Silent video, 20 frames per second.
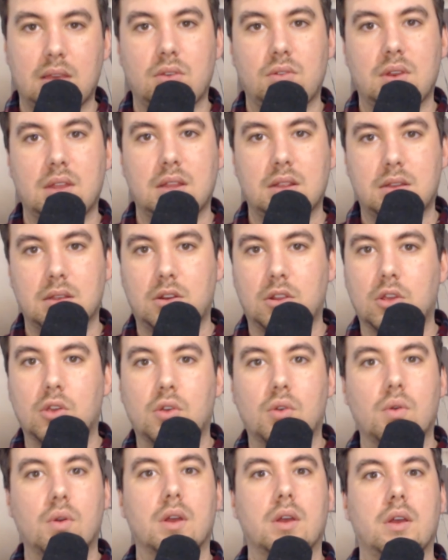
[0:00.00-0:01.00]
you need to
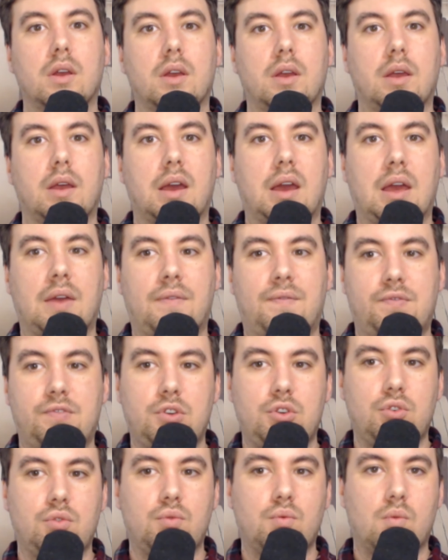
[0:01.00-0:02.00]
do if
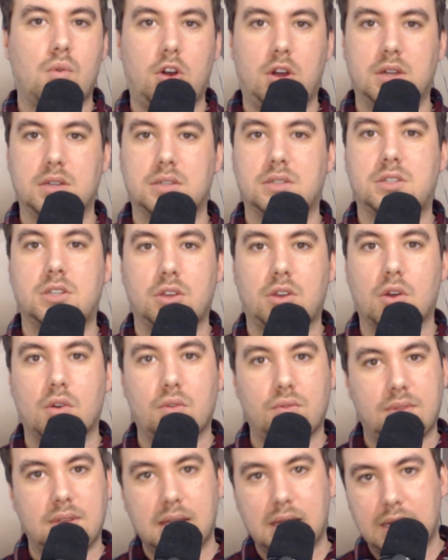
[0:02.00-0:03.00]
you want to go
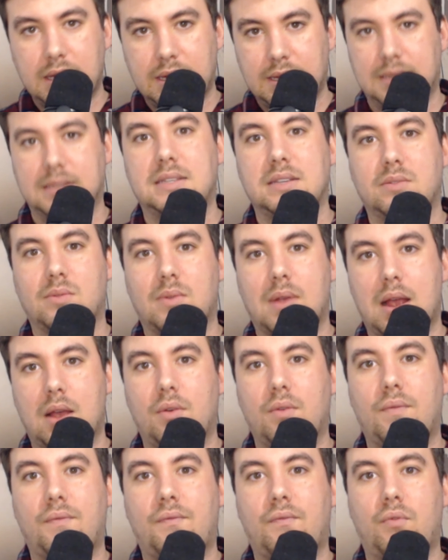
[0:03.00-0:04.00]
the easy
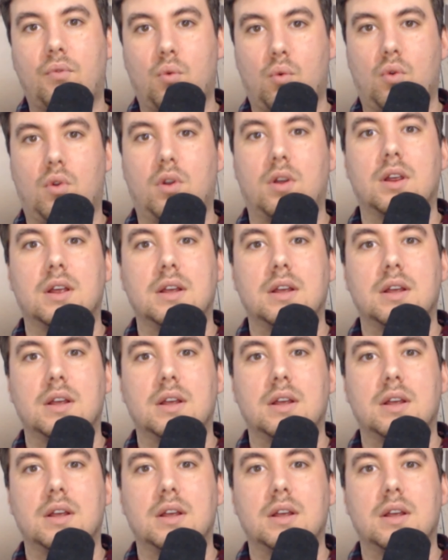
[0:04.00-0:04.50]
route for